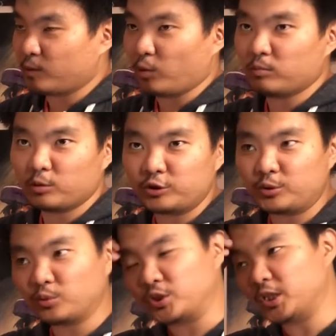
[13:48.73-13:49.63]

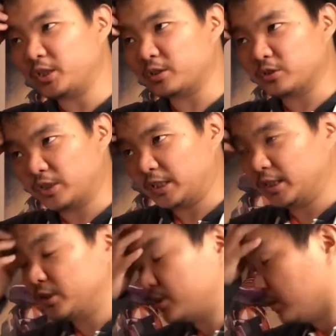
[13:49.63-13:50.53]
almost 2 years, I
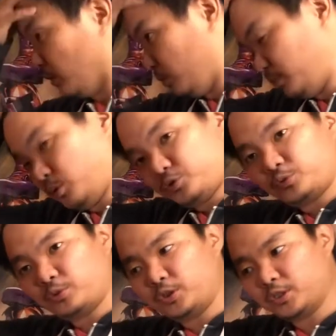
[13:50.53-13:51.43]
guess, almost
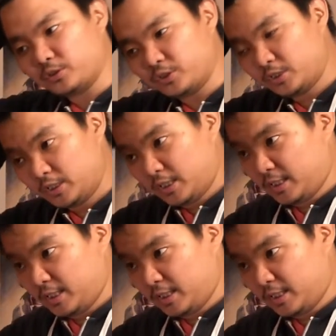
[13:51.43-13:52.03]
2 years.